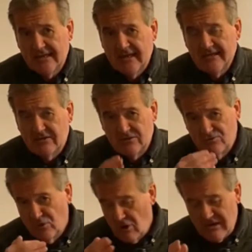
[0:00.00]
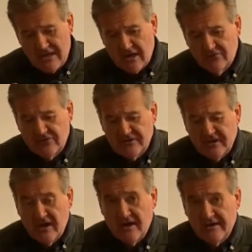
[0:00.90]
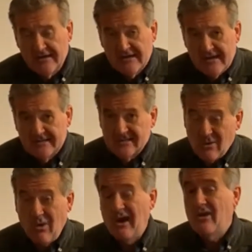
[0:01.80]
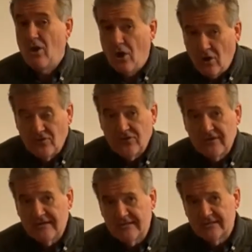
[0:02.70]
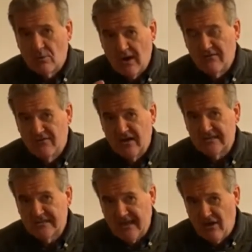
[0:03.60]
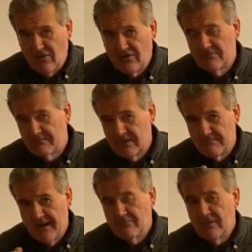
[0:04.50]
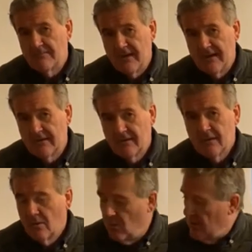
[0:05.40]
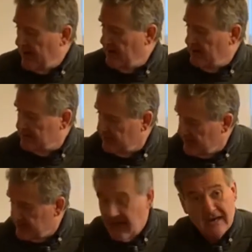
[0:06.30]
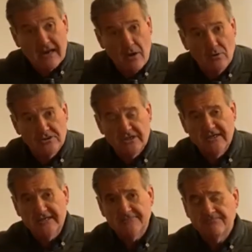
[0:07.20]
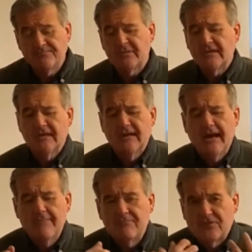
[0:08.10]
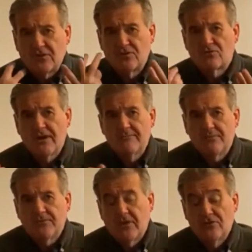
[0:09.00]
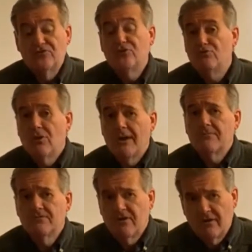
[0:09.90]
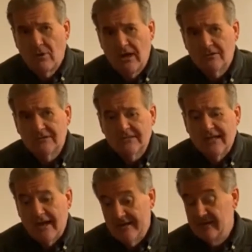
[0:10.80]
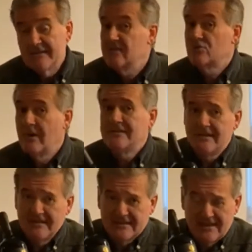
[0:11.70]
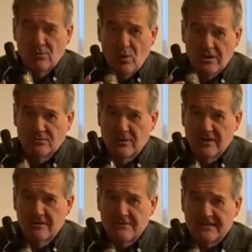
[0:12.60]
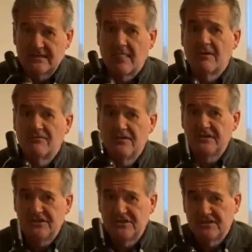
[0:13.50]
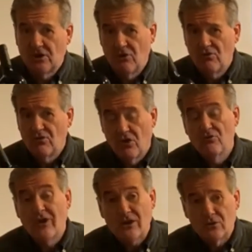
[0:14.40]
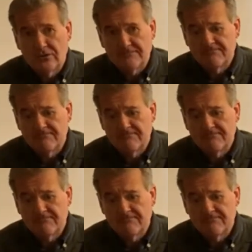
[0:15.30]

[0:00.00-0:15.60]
So it's rolling countryside, it's quite hot, it's quite far south compared with the main wine areas of the Serra Gaúcha here. And so the grapes do ripen very well, and indeed 2018 was one of the best vintages on record.